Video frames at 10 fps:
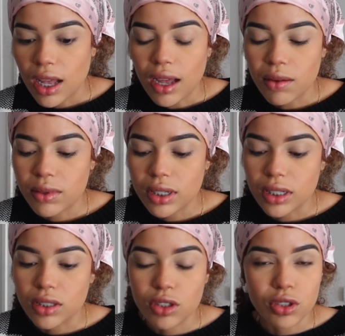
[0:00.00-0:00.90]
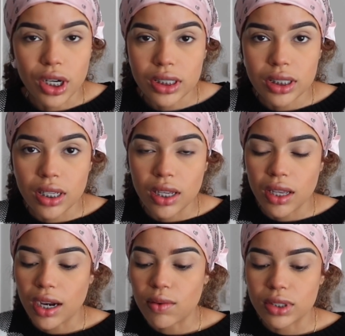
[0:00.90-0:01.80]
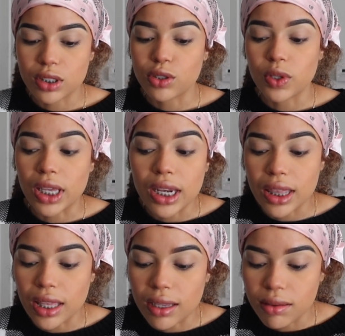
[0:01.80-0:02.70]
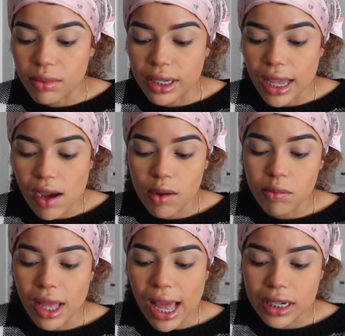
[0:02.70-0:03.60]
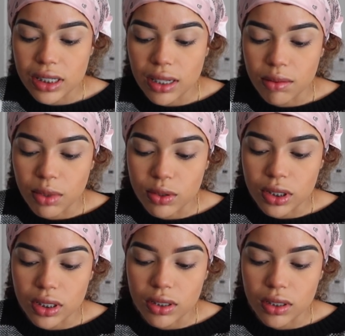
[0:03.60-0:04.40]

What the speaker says: I was stressing and I wasn't doing anything, but now I'm actually in motion.